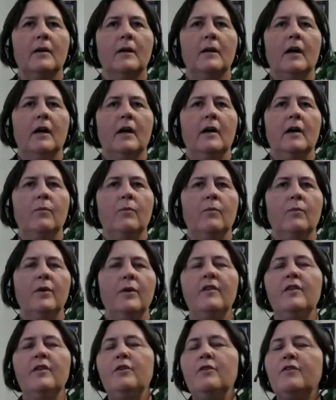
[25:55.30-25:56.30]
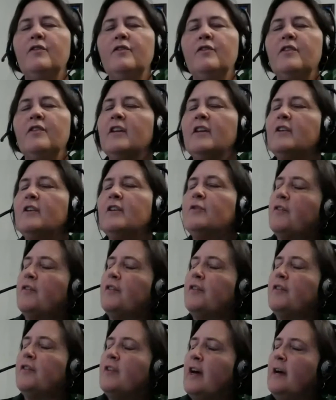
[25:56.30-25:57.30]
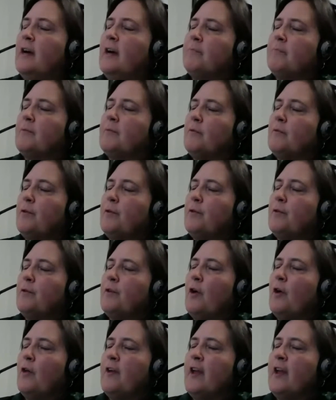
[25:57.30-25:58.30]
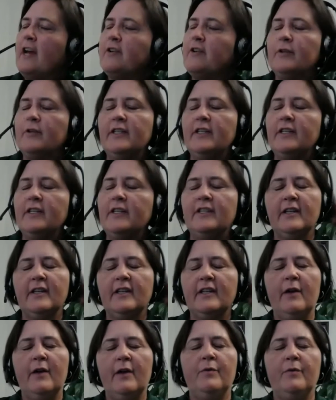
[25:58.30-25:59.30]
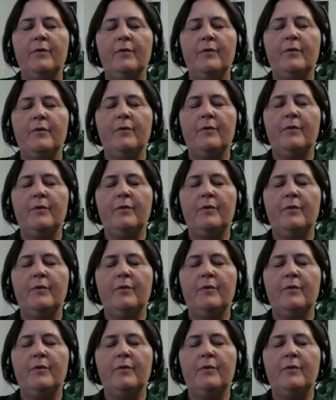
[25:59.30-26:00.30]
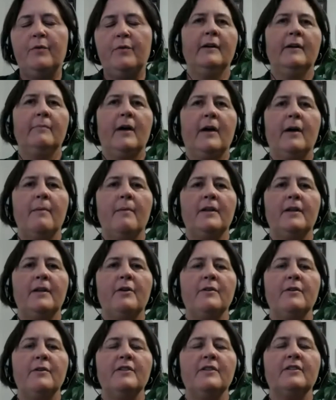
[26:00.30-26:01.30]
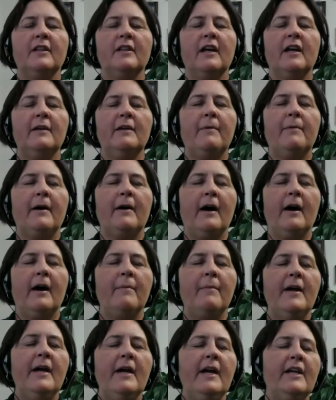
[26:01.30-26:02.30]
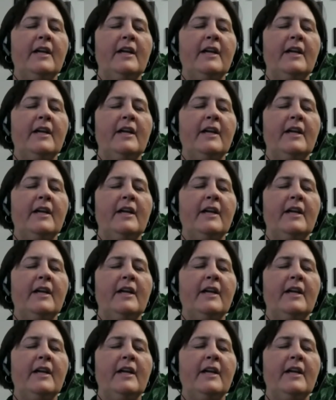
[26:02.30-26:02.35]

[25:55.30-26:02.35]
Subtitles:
One of the new things with on the Android side with version 5, commonly known as Lollipop, is